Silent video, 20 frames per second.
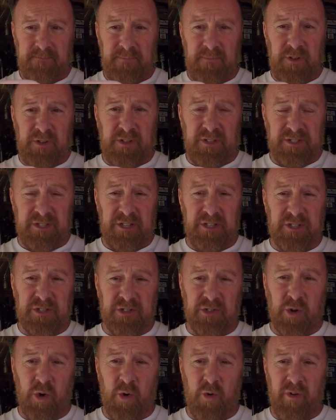you can see
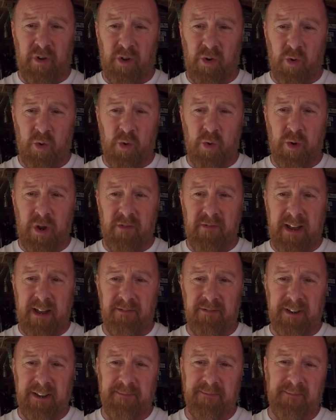scoring all
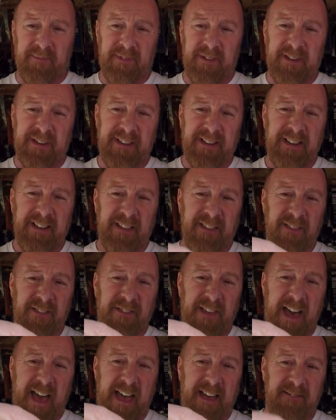around it.
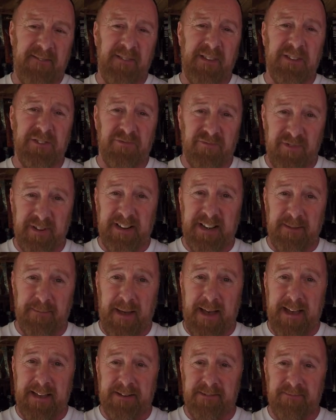That is really
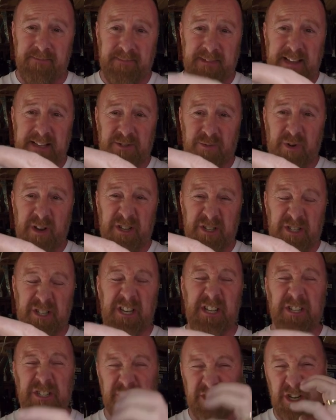bad. That's where it's
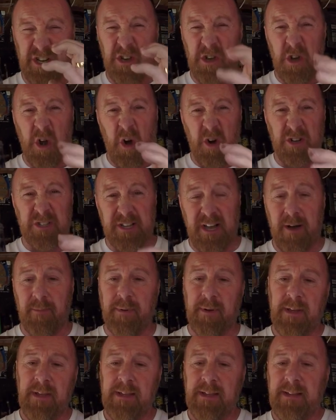literally locked up.
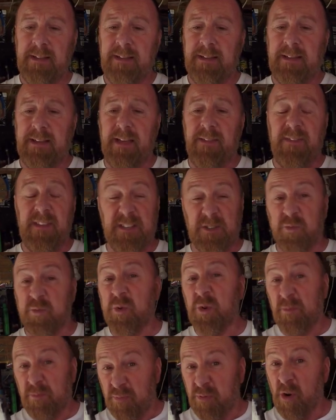And this
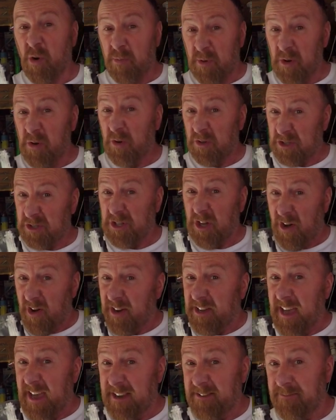would probably not start
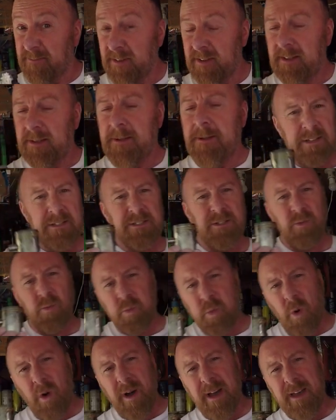again. So
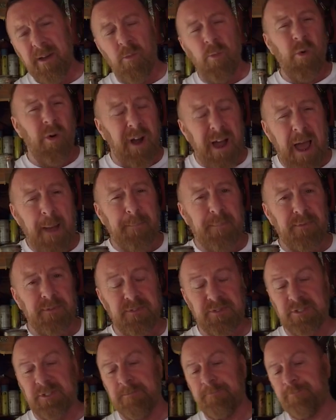why and what
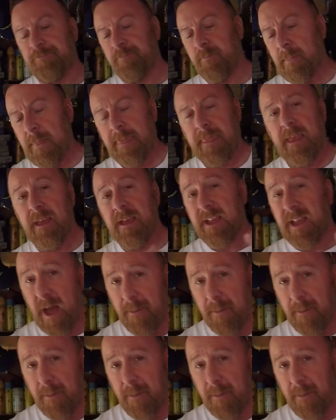happens? A